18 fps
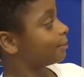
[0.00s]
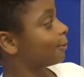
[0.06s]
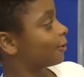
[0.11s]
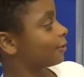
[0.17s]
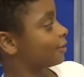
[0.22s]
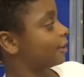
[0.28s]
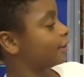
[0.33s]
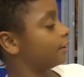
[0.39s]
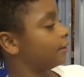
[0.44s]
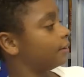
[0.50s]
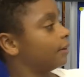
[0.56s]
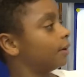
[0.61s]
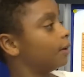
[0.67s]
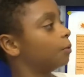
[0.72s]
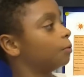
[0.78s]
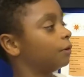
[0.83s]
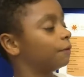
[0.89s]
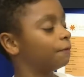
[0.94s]
more than,
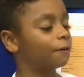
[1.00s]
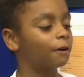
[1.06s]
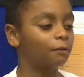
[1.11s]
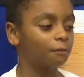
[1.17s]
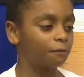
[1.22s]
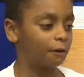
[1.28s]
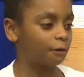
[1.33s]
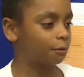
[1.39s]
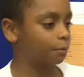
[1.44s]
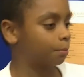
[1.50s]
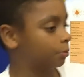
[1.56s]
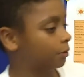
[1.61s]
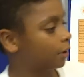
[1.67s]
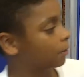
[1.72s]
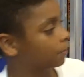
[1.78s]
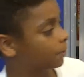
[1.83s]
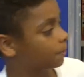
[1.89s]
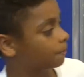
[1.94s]
we felt very
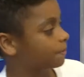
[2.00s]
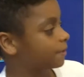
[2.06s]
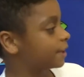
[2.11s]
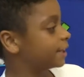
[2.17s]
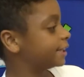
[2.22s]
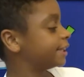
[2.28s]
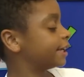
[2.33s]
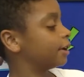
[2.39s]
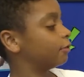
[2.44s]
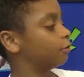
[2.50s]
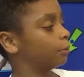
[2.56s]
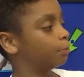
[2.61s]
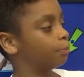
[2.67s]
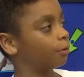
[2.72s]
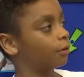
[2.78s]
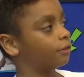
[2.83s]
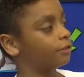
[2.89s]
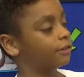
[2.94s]
proud of this, and we
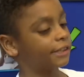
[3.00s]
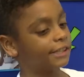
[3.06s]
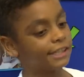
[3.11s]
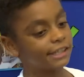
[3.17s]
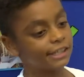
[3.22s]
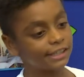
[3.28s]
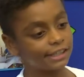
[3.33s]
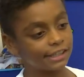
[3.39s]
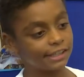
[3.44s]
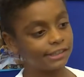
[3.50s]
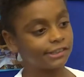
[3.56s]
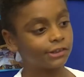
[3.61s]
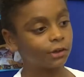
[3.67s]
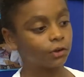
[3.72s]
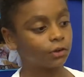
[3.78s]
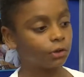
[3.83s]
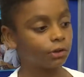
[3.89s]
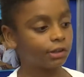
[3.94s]
bought the seeds and
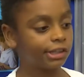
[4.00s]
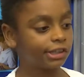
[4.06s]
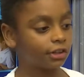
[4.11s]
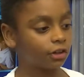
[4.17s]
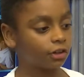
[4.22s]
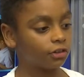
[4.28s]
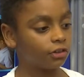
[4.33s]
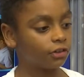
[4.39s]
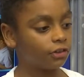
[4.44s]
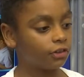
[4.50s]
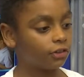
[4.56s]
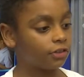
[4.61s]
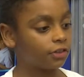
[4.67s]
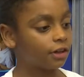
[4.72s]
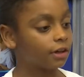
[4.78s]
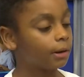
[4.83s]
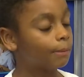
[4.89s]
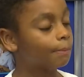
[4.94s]
soil and started to
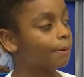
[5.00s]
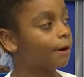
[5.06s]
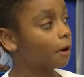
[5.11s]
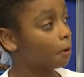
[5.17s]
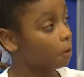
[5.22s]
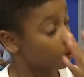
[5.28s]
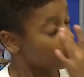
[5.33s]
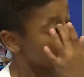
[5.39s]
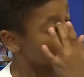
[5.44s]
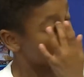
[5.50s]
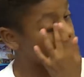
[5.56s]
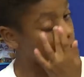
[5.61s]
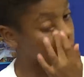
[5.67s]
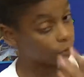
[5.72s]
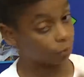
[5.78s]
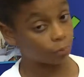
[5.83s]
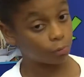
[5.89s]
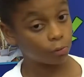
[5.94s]
think about
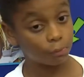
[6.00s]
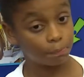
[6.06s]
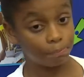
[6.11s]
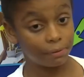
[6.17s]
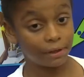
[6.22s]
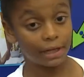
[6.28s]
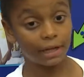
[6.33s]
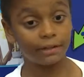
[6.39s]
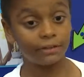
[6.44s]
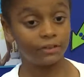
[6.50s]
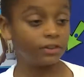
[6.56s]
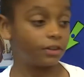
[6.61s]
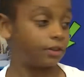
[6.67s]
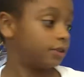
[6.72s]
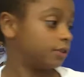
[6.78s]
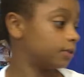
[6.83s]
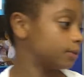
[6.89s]
where we would plant it.